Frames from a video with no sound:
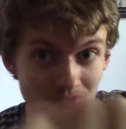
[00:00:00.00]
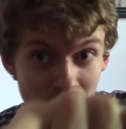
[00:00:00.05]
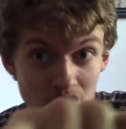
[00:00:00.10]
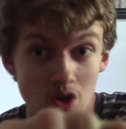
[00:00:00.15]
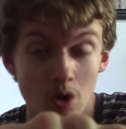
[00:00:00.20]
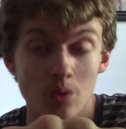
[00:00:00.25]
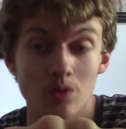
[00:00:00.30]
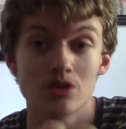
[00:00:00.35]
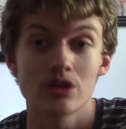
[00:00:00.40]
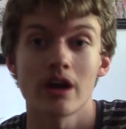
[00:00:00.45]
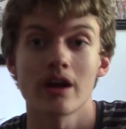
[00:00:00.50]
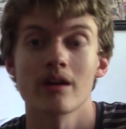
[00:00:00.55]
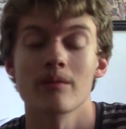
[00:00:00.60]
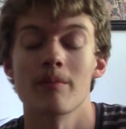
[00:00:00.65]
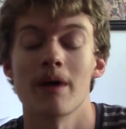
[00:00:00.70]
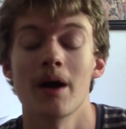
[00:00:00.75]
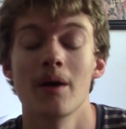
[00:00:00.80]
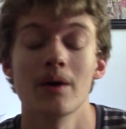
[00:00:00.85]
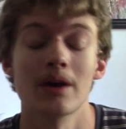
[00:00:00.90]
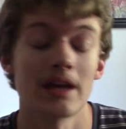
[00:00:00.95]
Go check him
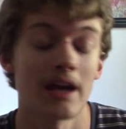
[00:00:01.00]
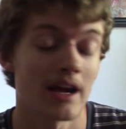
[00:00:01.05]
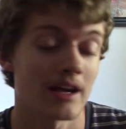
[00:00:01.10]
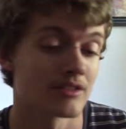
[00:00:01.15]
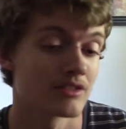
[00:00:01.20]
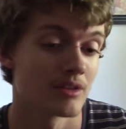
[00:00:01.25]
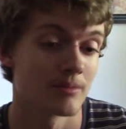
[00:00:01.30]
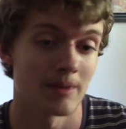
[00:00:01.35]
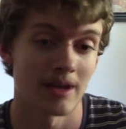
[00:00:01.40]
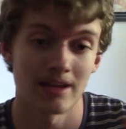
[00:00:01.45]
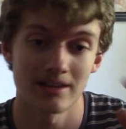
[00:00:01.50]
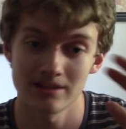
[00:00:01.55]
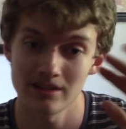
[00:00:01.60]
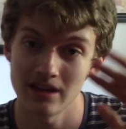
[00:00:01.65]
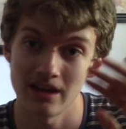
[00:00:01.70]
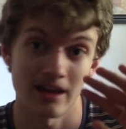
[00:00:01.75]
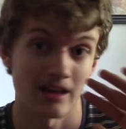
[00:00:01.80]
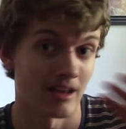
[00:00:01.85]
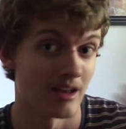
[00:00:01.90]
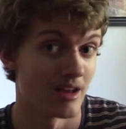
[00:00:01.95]
out. He actually makes,
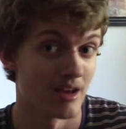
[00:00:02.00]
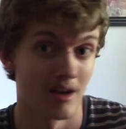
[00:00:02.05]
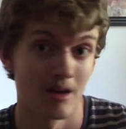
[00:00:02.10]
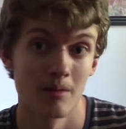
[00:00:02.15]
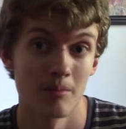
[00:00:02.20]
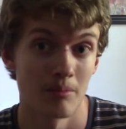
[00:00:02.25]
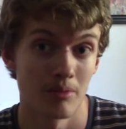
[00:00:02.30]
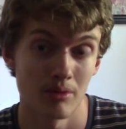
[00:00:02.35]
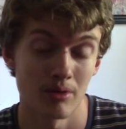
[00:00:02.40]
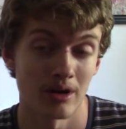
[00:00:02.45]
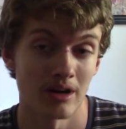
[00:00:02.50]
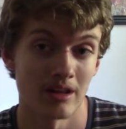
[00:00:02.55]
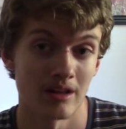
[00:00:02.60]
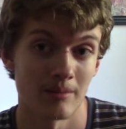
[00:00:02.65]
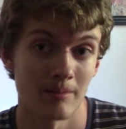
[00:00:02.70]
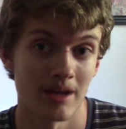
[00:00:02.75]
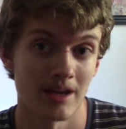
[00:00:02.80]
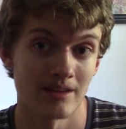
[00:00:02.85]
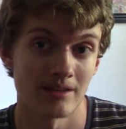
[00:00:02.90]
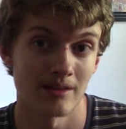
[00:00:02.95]
like, pretty
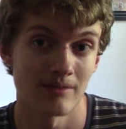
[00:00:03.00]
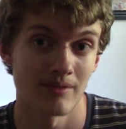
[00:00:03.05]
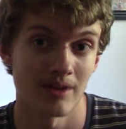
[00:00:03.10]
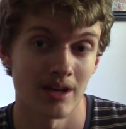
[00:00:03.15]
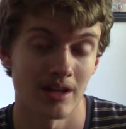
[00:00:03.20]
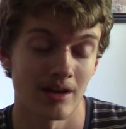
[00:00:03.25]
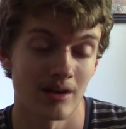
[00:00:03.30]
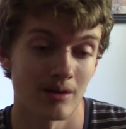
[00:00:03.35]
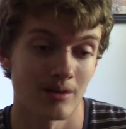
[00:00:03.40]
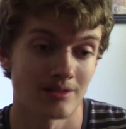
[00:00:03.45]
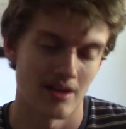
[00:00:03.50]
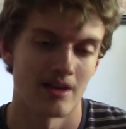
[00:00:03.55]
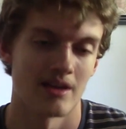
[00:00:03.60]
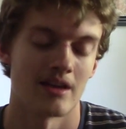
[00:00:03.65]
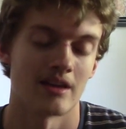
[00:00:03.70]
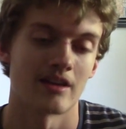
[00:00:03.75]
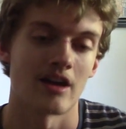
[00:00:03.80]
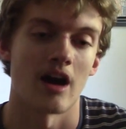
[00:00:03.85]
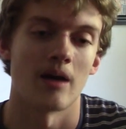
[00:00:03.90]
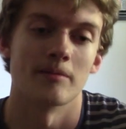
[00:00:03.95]
amazing videos.
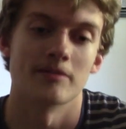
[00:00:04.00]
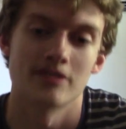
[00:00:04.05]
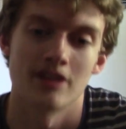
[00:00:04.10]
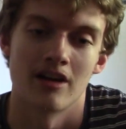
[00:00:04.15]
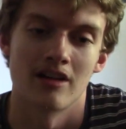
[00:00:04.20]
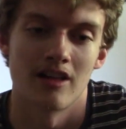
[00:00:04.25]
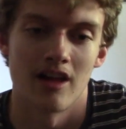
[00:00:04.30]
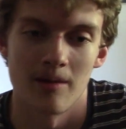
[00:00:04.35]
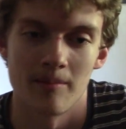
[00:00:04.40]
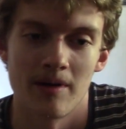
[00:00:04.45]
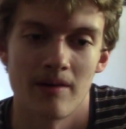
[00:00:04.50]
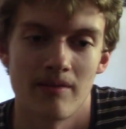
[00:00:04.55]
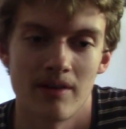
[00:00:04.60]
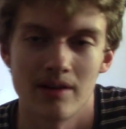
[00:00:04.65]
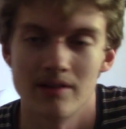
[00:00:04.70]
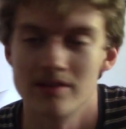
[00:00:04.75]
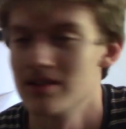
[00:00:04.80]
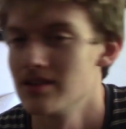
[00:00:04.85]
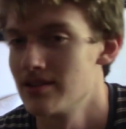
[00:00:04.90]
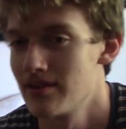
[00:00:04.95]
He comments on a lot of my
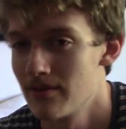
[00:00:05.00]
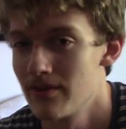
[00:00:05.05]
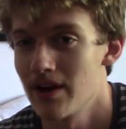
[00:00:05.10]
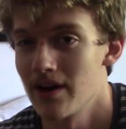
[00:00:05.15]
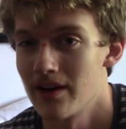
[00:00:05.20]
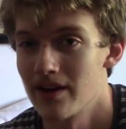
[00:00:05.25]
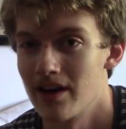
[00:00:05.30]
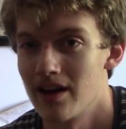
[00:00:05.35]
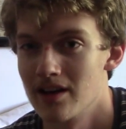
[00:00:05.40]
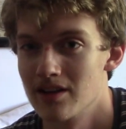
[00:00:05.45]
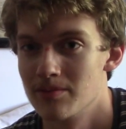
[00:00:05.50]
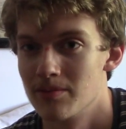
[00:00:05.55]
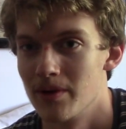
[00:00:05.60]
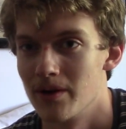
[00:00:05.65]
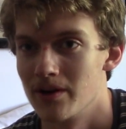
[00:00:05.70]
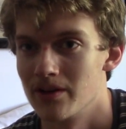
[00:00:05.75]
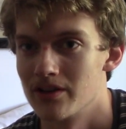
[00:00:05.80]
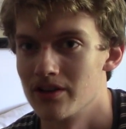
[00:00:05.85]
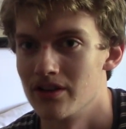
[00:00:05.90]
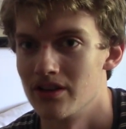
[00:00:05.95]
videos. He's a very nice
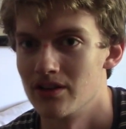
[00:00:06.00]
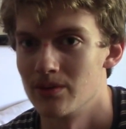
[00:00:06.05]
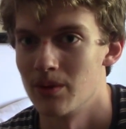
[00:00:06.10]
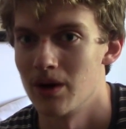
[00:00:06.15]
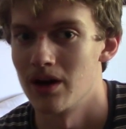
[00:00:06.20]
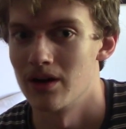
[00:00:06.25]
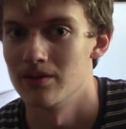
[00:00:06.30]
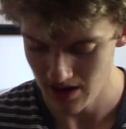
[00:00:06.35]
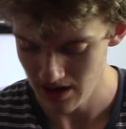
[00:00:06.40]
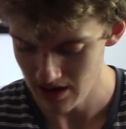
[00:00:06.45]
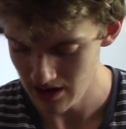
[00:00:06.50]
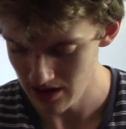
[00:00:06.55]
person as well.